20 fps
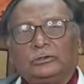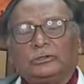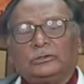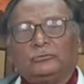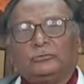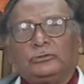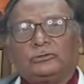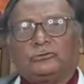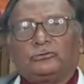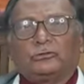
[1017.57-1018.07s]

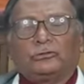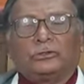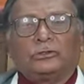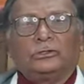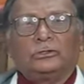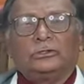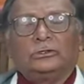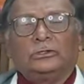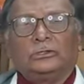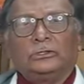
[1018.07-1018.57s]
which
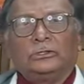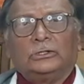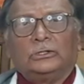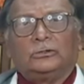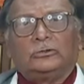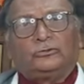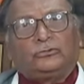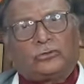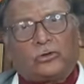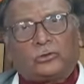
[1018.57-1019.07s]

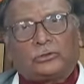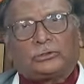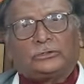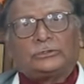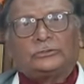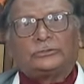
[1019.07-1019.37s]
shocked us.